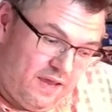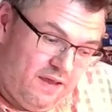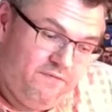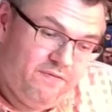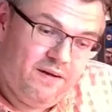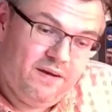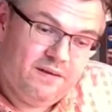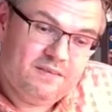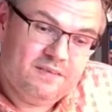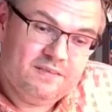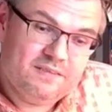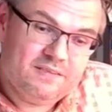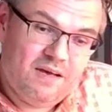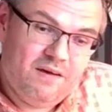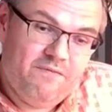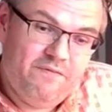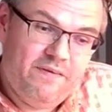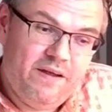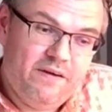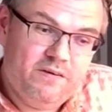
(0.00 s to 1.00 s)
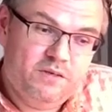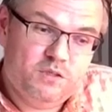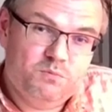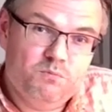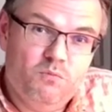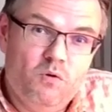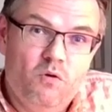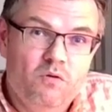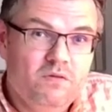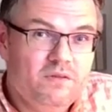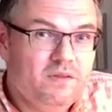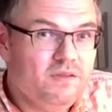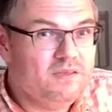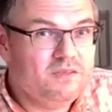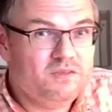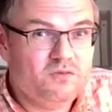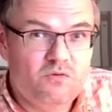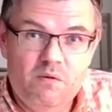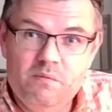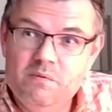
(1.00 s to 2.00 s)
factors are very small, the
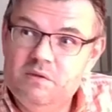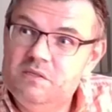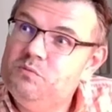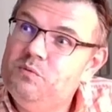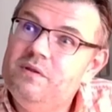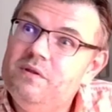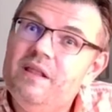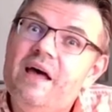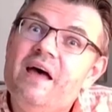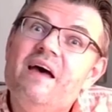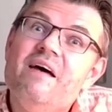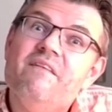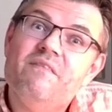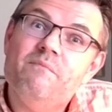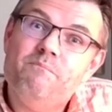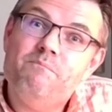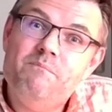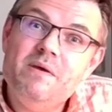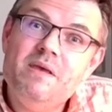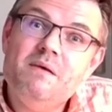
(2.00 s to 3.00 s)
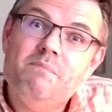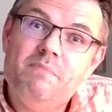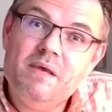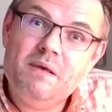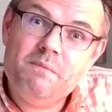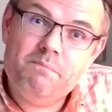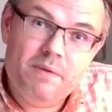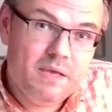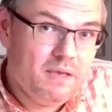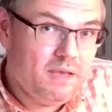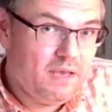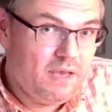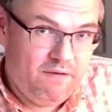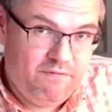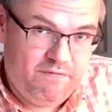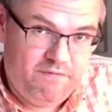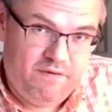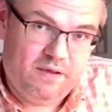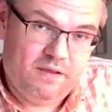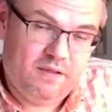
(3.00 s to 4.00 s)
disturbance will have a big
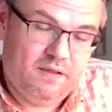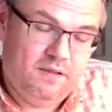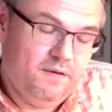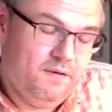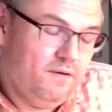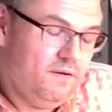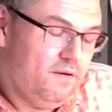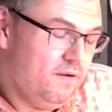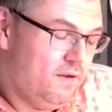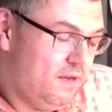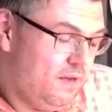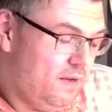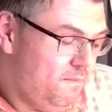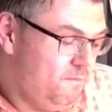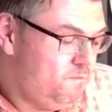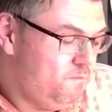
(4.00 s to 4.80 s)
effect. Okay.